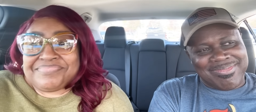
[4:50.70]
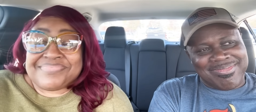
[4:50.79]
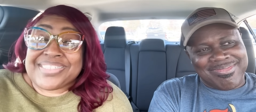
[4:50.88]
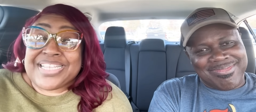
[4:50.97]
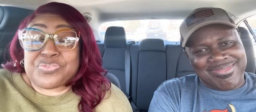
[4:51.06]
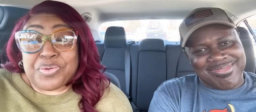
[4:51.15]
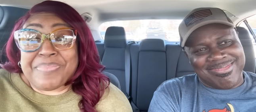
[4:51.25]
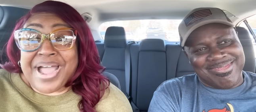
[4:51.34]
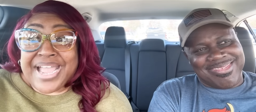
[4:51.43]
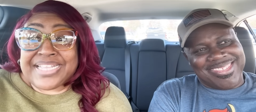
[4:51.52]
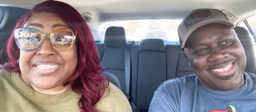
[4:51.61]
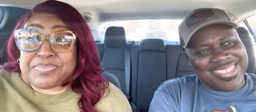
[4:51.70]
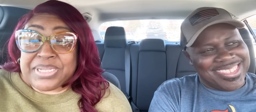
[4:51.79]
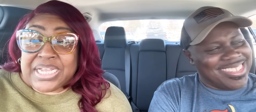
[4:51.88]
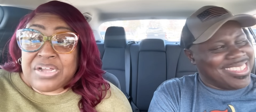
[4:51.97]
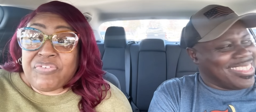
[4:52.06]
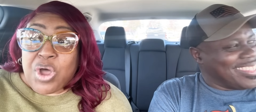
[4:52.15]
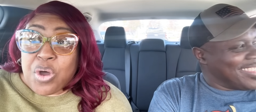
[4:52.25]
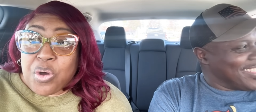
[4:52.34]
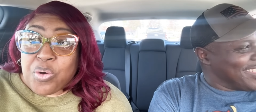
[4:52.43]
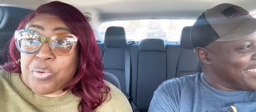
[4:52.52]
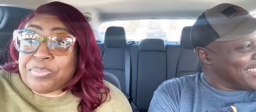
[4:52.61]
Speaker 1: this reminds me of
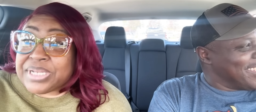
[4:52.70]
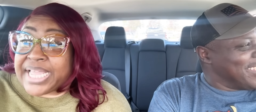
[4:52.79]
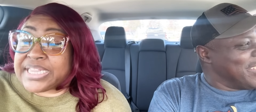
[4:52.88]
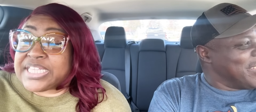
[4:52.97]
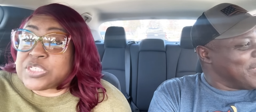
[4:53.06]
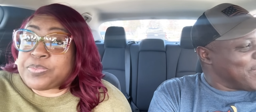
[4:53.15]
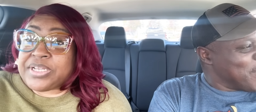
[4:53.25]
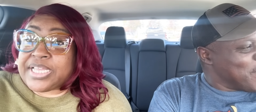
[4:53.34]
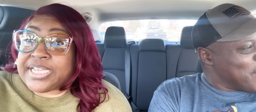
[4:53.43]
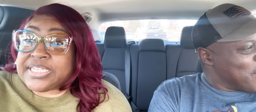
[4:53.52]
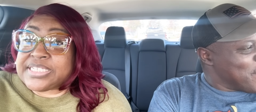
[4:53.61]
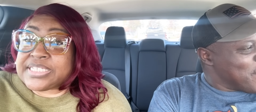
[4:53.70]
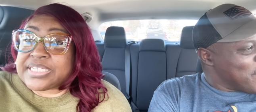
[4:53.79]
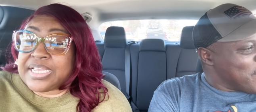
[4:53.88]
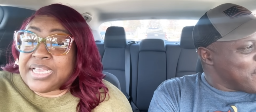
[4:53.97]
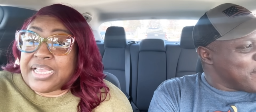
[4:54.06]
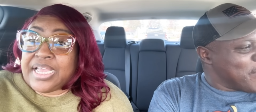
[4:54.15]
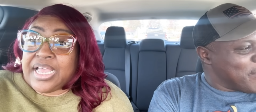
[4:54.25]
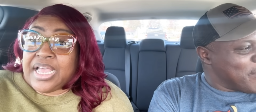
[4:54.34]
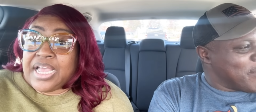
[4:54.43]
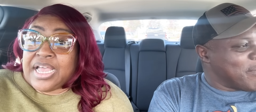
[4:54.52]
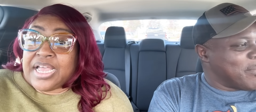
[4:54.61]
home, like this place.
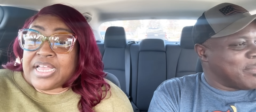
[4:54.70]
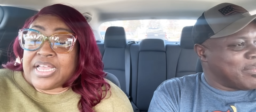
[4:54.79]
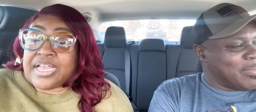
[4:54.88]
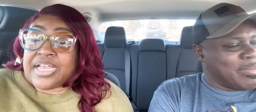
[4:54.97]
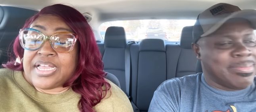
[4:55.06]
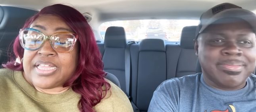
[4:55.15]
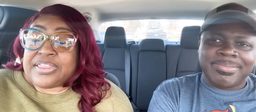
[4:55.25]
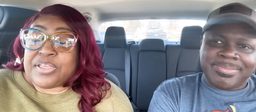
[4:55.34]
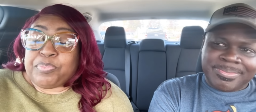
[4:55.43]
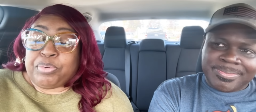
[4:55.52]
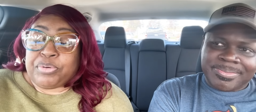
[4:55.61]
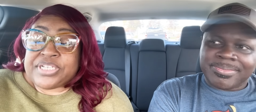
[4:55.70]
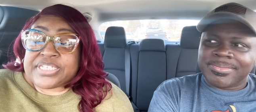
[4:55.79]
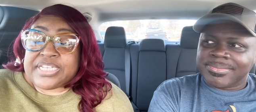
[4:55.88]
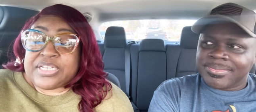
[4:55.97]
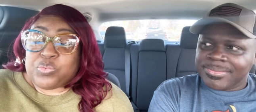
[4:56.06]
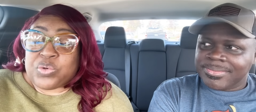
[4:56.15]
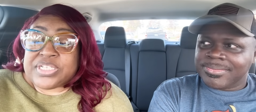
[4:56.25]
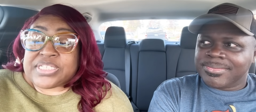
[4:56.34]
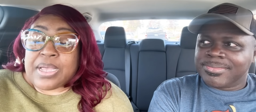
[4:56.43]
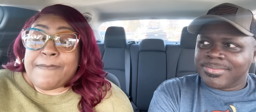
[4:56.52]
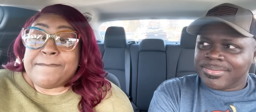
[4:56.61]
The brisket
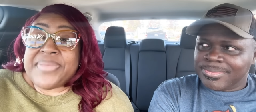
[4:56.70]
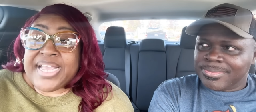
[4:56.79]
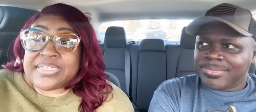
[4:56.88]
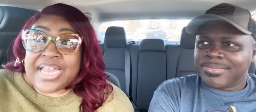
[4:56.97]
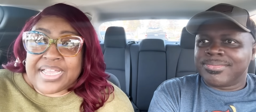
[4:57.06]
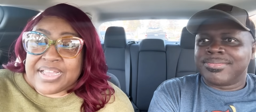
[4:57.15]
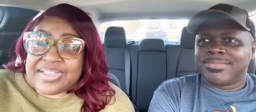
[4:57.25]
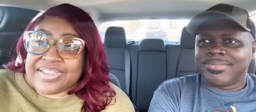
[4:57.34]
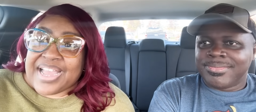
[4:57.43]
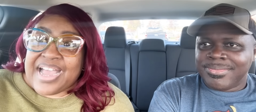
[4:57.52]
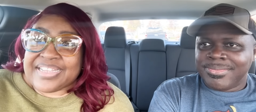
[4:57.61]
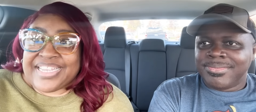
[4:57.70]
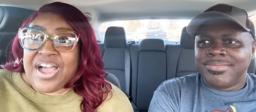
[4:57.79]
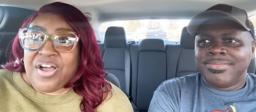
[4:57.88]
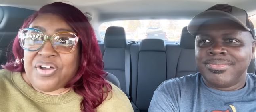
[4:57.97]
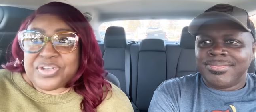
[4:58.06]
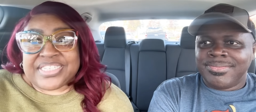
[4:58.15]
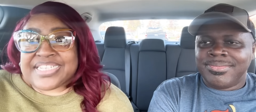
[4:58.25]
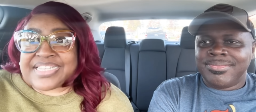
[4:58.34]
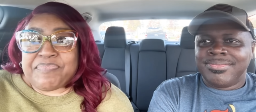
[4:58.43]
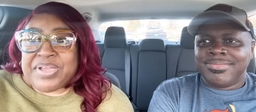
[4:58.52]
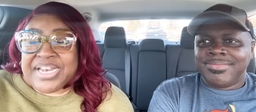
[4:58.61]
was amazing. Like y'all, since
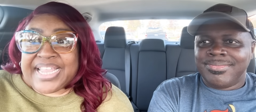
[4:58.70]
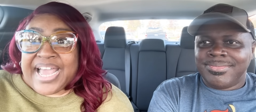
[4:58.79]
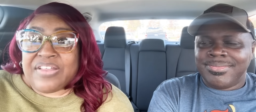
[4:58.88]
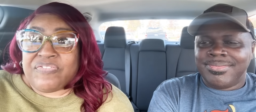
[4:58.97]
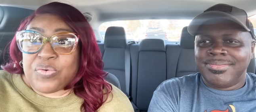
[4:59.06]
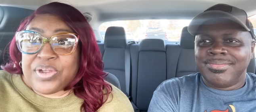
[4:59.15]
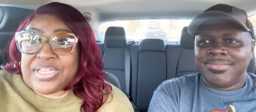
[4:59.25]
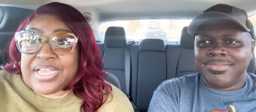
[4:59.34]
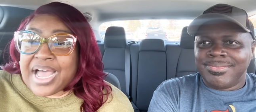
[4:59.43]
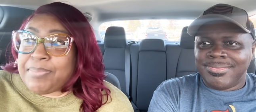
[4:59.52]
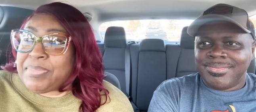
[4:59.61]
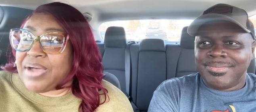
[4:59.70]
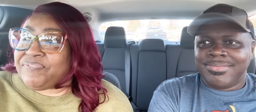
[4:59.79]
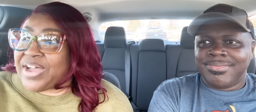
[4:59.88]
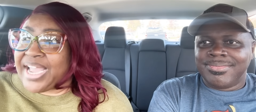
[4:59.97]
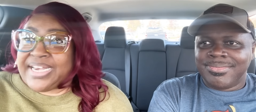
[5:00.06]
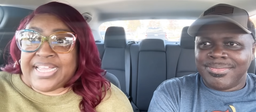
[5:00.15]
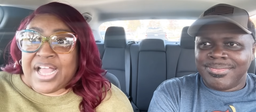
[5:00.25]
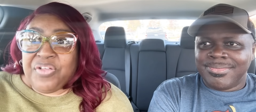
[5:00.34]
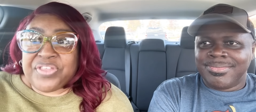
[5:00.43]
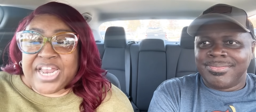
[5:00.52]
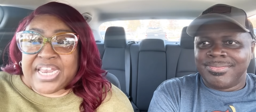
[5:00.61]
I've been in California, I'm finding
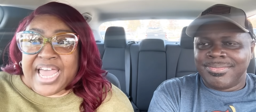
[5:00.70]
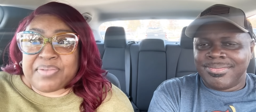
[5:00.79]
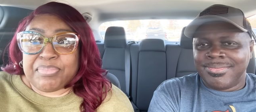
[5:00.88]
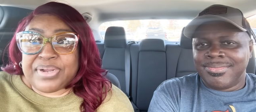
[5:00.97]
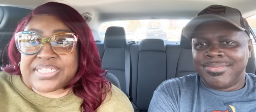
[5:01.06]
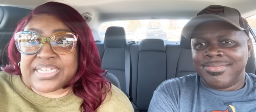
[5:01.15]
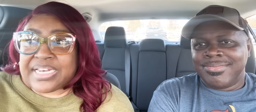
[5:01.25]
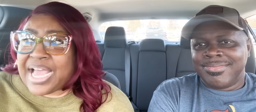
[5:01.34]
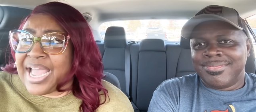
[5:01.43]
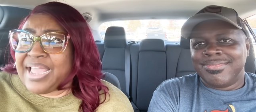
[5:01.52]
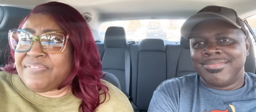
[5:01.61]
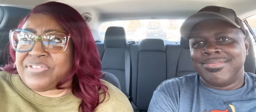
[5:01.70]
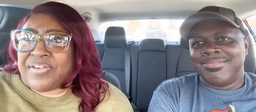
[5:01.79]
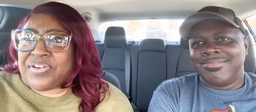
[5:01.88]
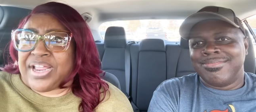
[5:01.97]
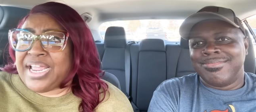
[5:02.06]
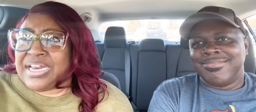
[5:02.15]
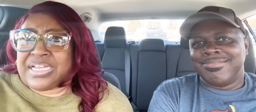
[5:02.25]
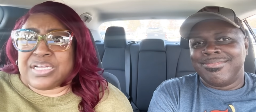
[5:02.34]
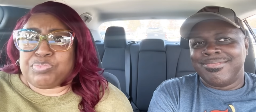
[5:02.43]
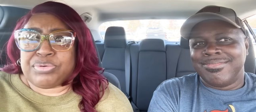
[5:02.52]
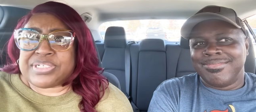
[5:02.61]
out that I like brisket. I have never had a
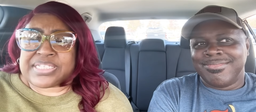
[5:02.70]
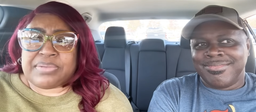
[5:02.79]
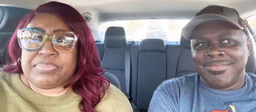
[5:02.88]
good brisket